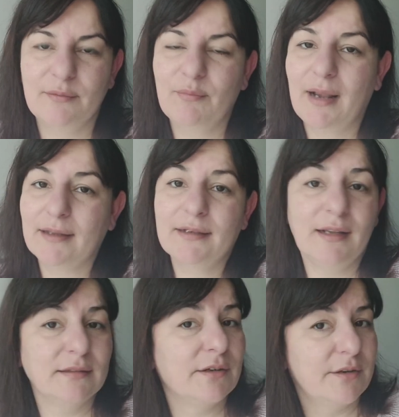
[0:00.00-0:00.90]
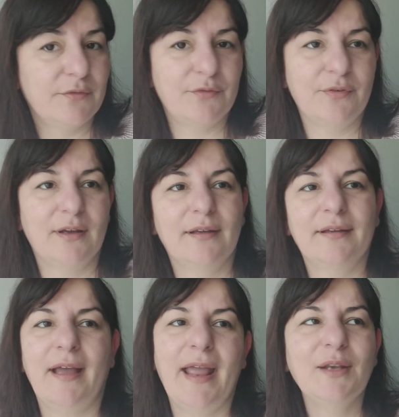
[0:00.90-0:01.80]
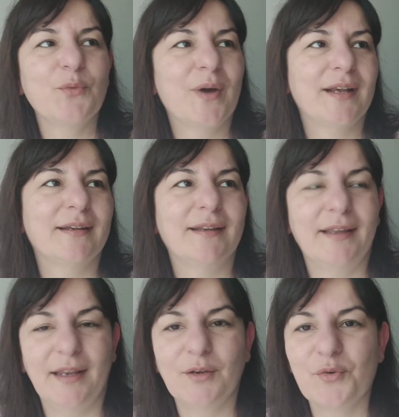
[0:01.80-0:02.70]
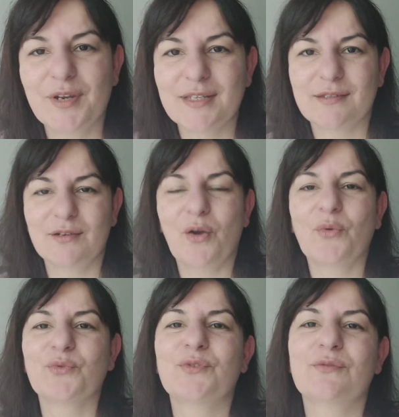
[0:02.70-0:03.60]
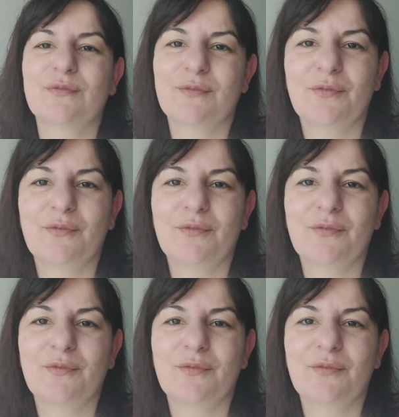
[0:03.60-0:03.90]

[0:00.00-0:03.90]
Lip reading: blanket ladder. If anyone in Greece knows